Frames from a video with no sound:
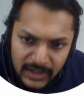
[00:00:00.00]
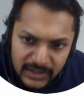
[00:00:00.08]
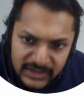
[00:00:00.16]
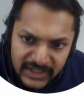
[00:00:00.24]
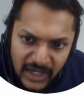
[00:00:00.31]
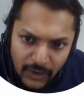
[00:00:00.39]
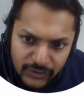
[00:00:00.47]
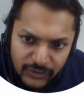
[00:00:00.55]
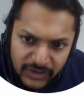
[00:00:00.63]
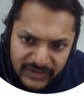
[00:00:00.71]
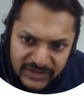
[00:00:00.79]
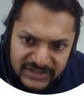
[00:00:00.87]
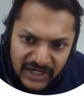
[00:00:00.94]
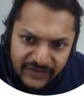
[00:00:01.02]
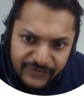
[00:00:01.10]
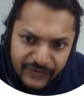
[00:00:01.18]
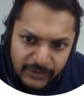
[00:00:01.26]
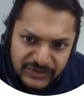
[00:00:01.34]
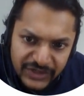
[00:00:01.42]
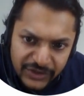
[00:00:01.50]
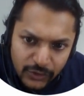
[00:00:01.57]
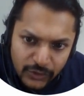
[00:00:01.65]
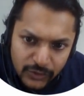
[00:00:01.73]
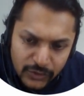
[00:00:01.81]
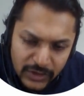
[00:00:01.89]
the counter will start from
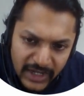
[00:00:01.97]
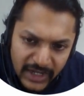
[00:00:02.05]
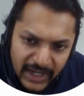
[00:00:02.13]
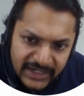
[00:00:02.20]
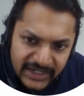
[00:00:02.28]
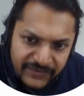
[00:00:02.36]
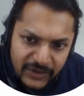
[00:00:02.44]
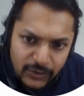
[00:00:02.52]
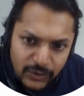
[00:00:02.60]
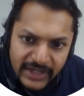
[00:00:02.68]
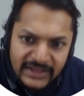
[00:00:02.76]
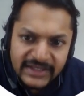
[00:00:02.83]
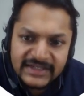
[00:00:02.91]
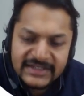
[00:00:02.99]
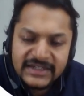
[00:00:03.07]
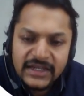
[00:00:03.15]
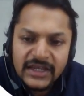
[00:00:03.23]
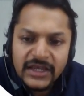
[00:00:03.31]
zero and it will go like this.